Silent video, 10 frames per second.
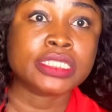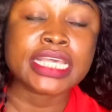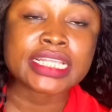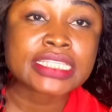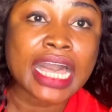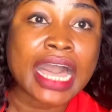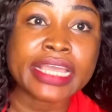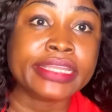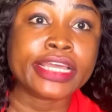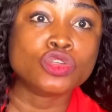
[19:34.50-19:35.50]
Delta,
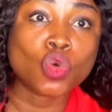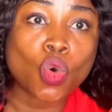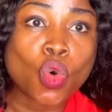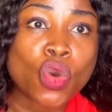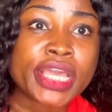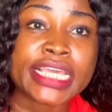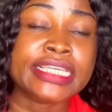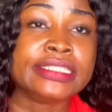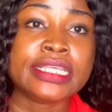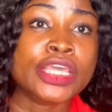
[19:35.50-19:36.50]
in Edo,
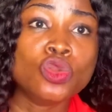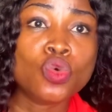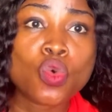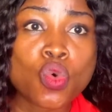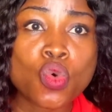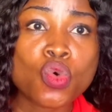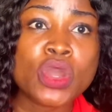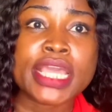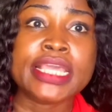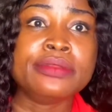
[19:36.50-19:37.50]
in Enugu,
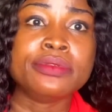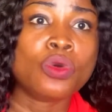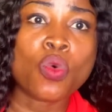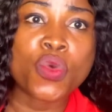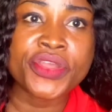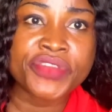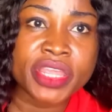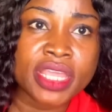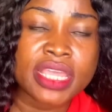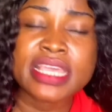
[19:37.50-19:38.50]
in
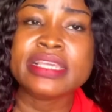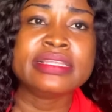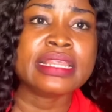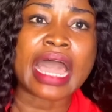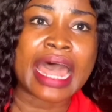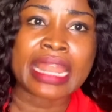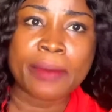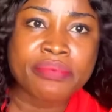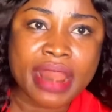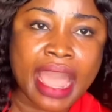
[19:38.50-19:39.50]
Oweri, in
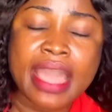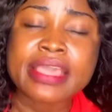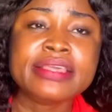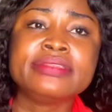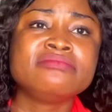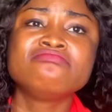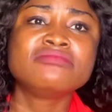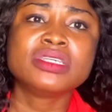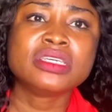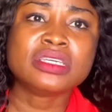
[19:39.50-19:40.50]
Anambra, in
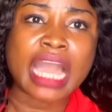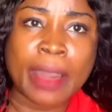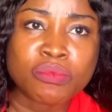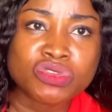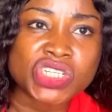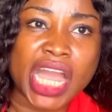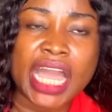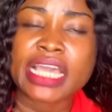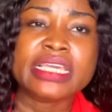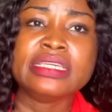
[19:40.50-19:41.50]
Abuja,
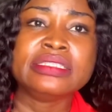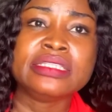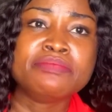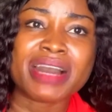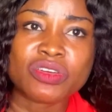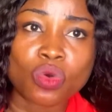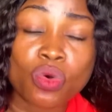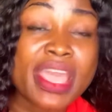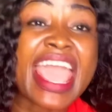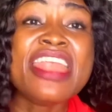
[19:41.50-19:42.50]
in Ibadan,
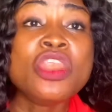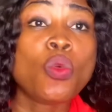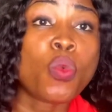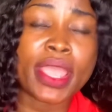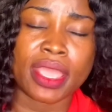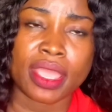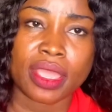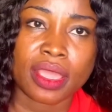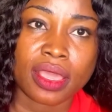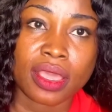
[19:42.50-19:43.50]
anywhere.
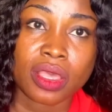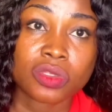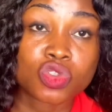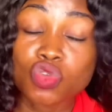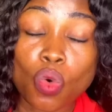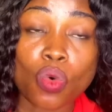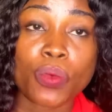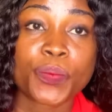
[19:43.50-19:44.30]
So